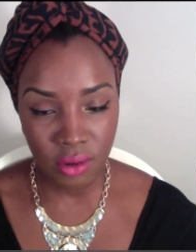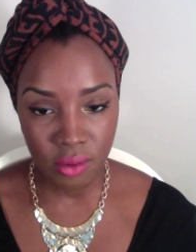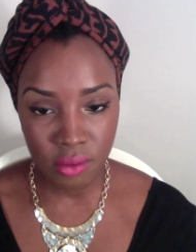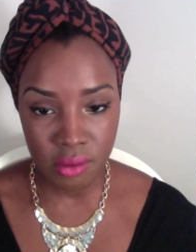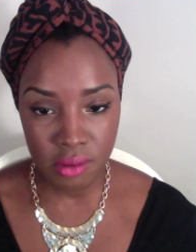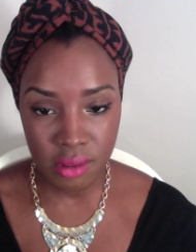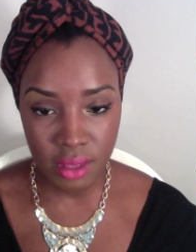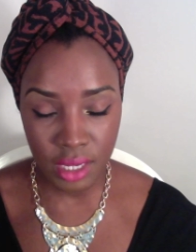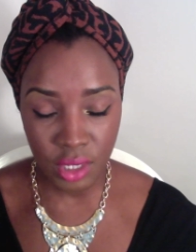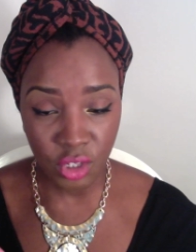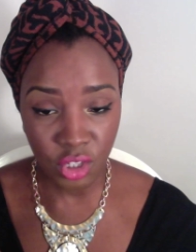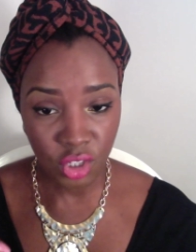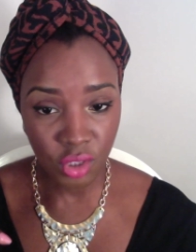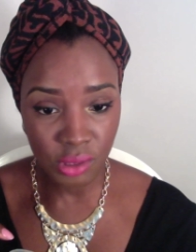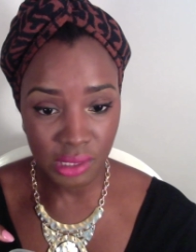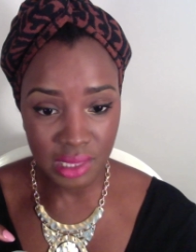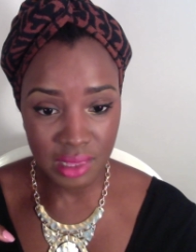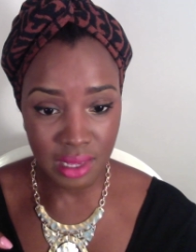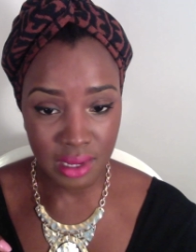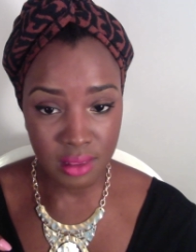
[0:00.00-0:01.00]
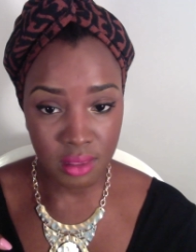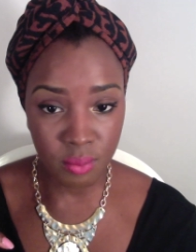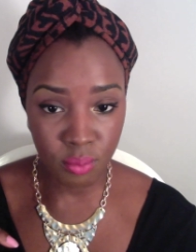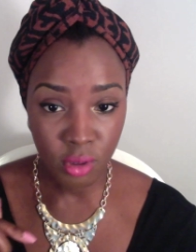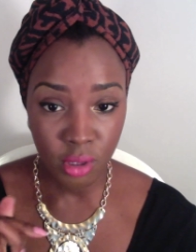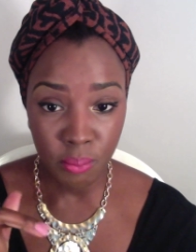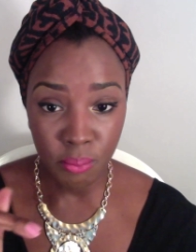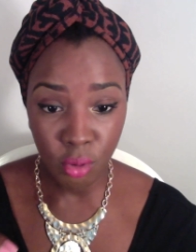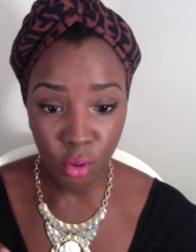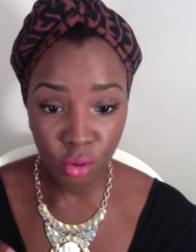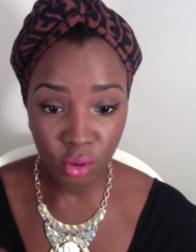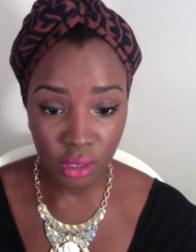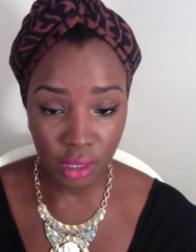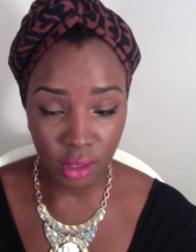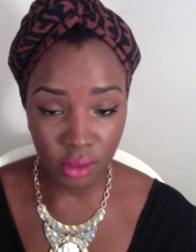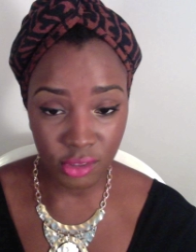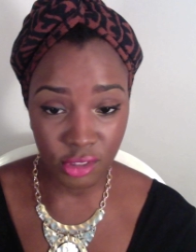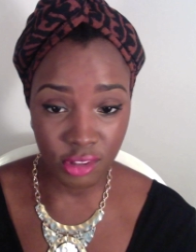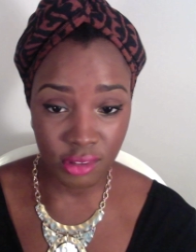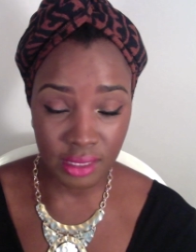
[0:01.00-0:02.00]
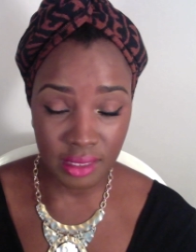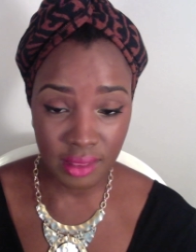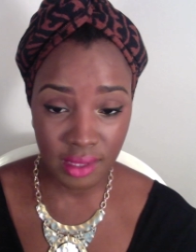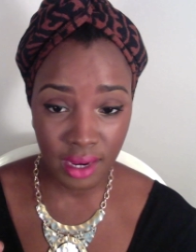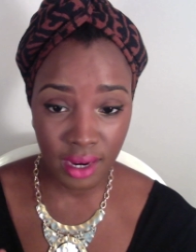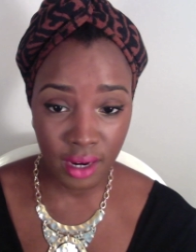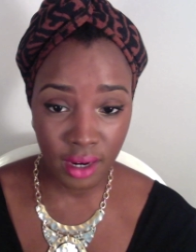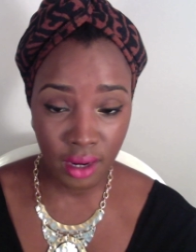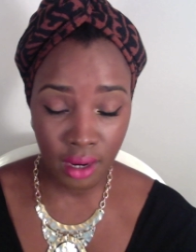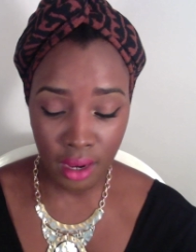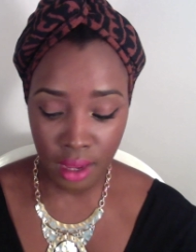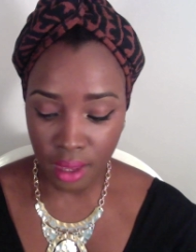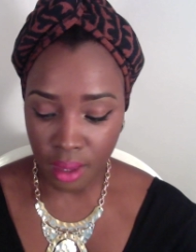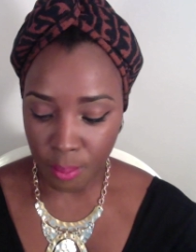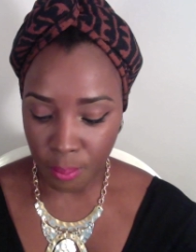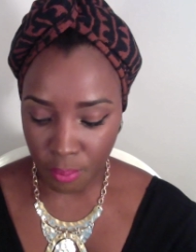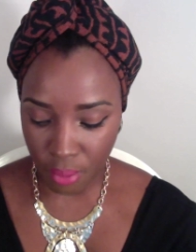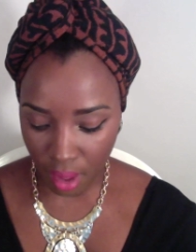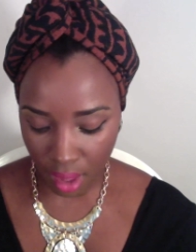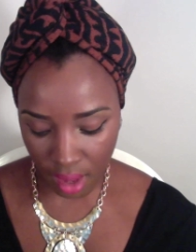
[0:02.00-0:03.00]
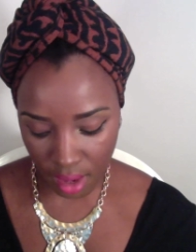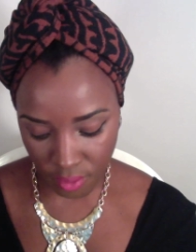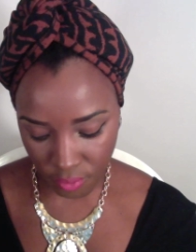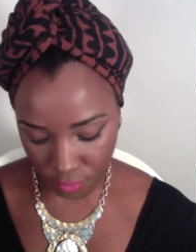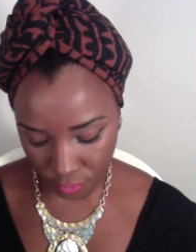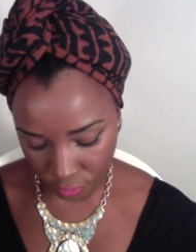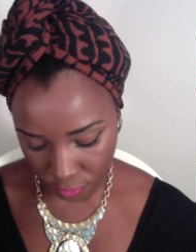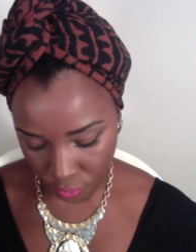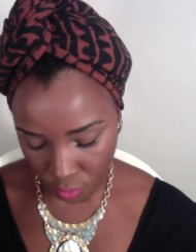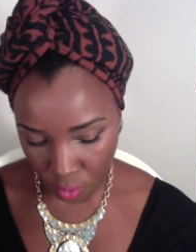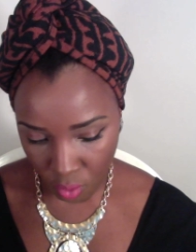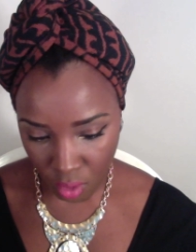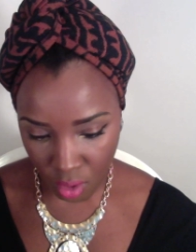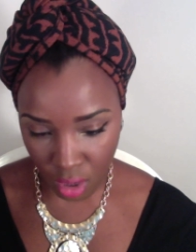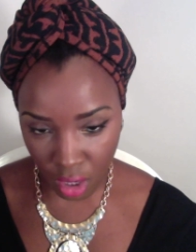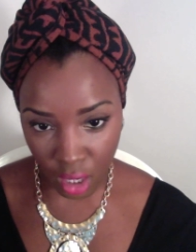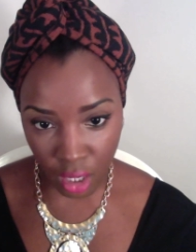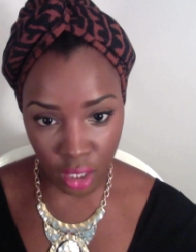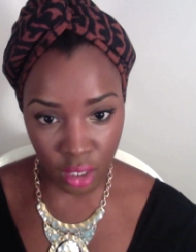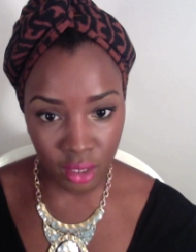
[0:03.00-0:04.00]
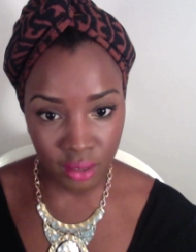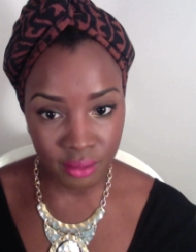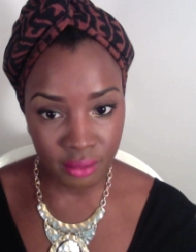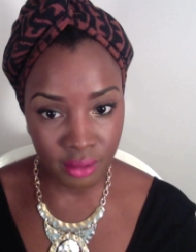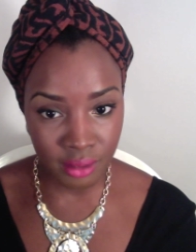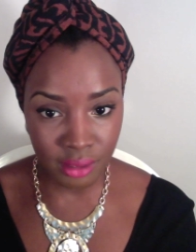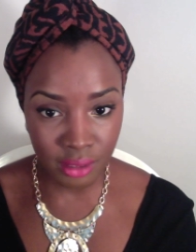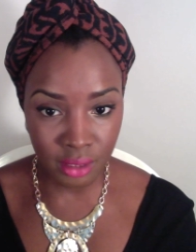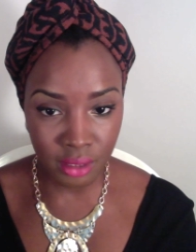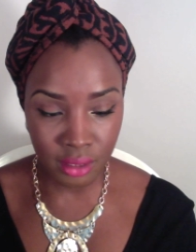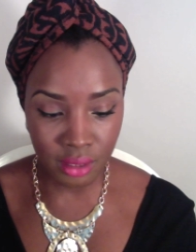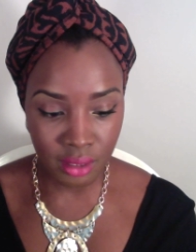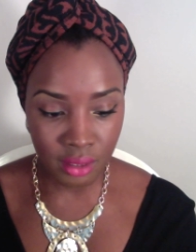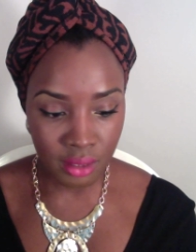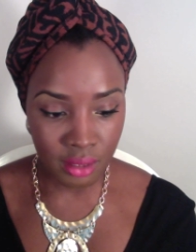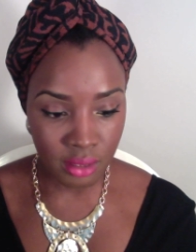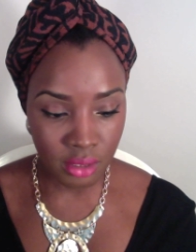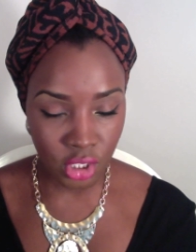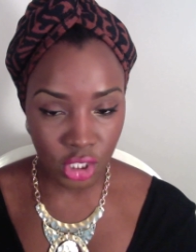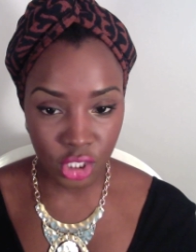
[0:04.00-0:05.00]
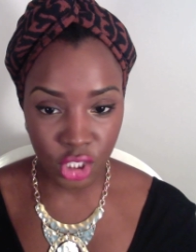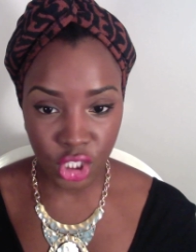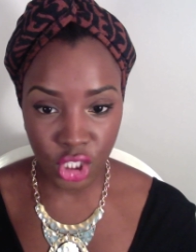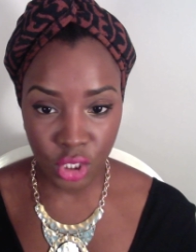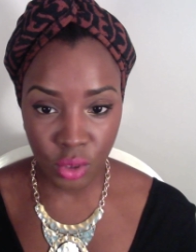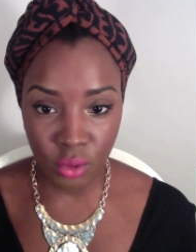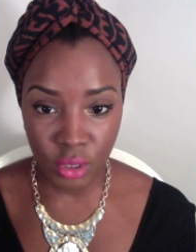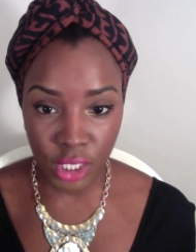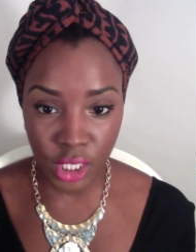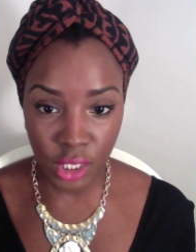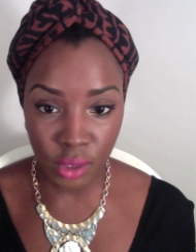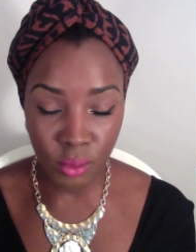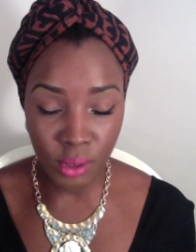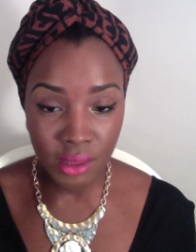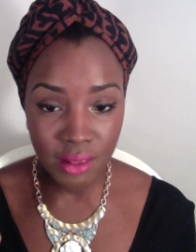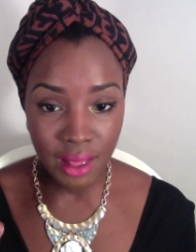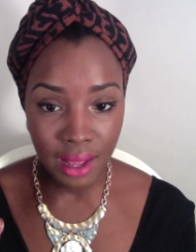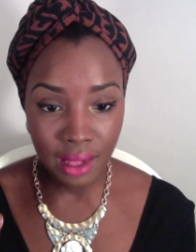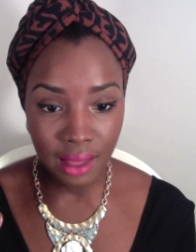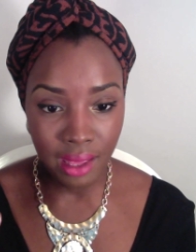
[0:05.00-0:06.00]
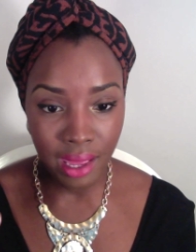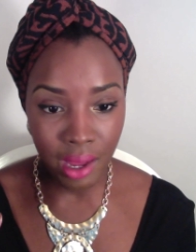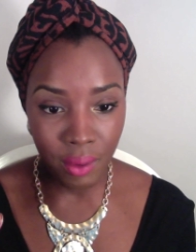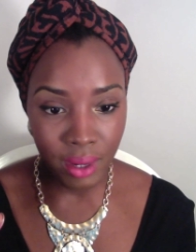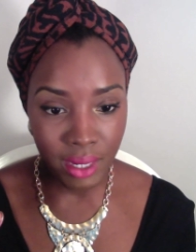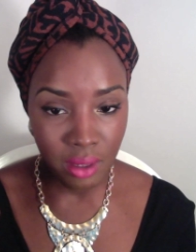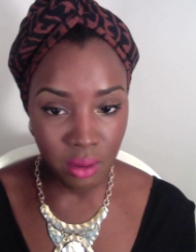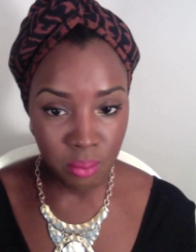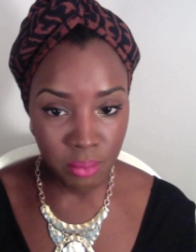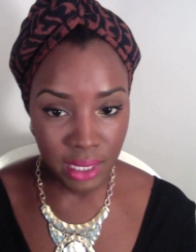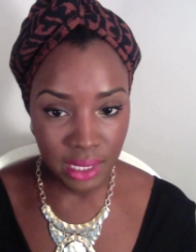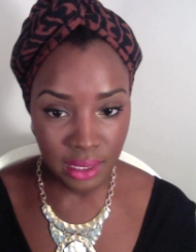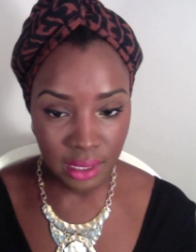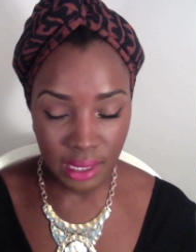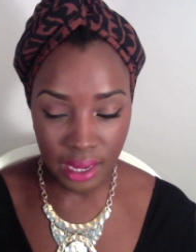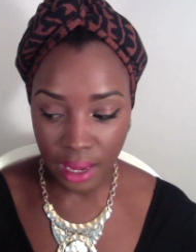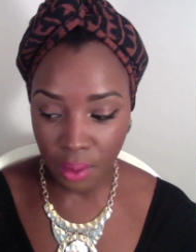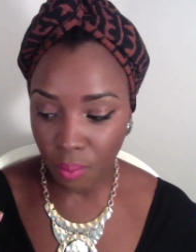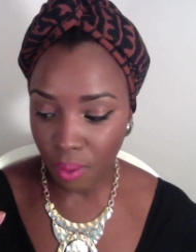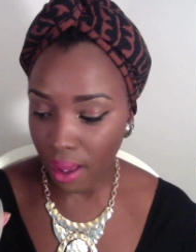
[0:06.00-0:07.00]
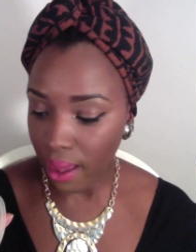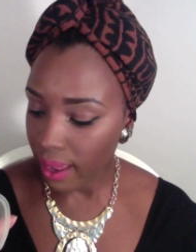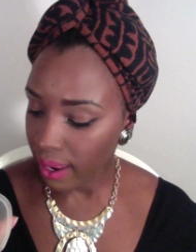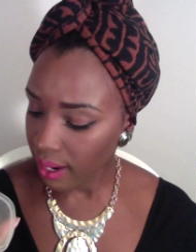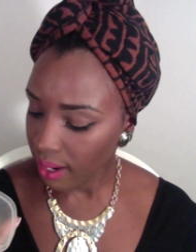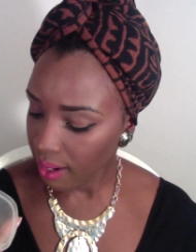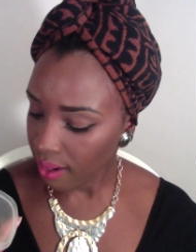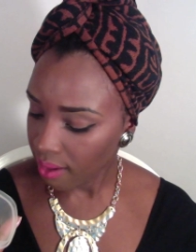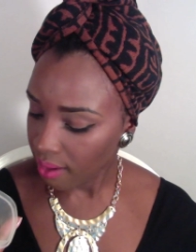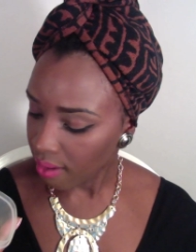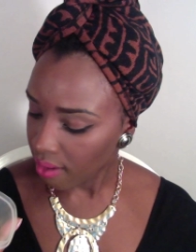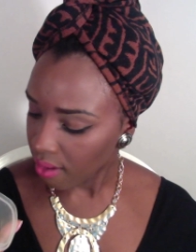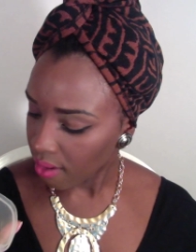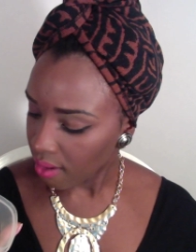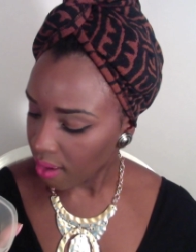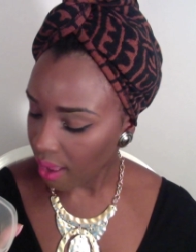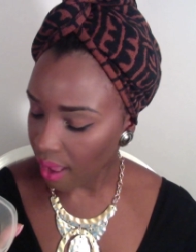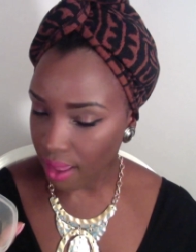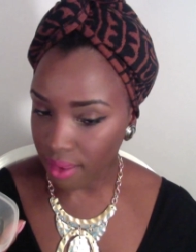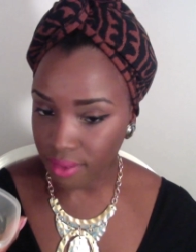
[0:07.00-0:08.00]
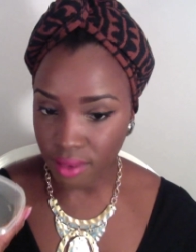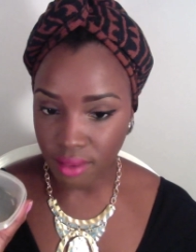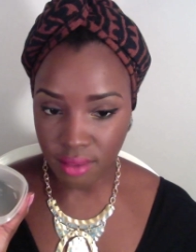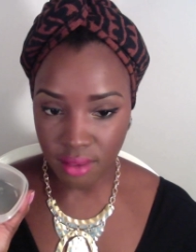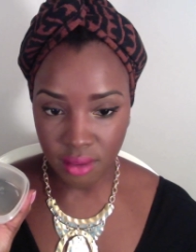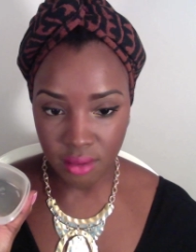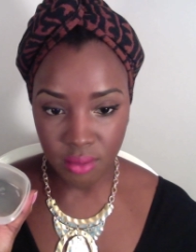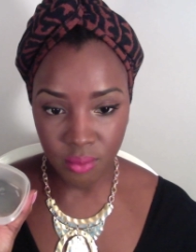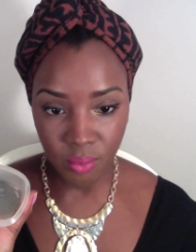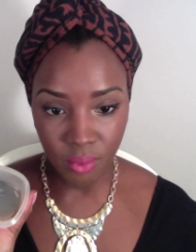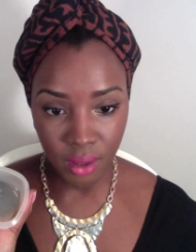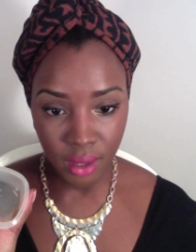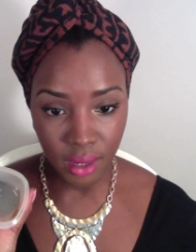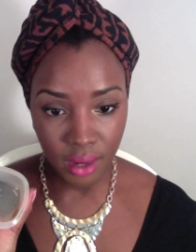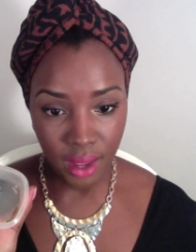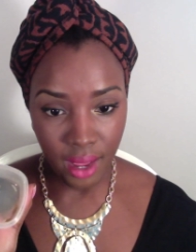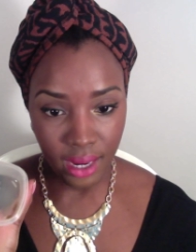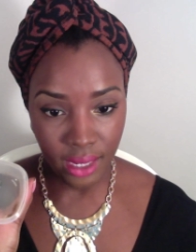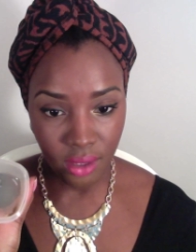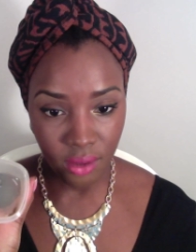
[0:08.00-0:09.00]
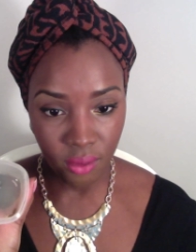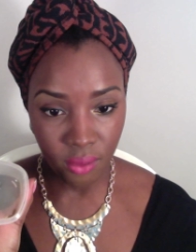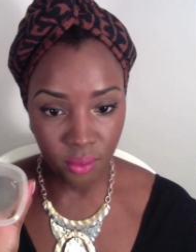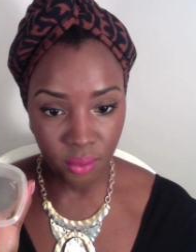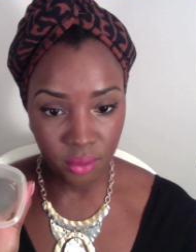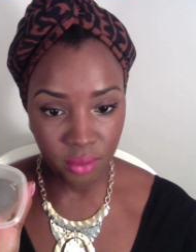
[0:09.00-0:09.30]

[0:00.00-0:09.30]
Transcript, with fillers: do this, I usually tend to put both colors in there, but for just showing you exactly how I do my DIY, this is what I do.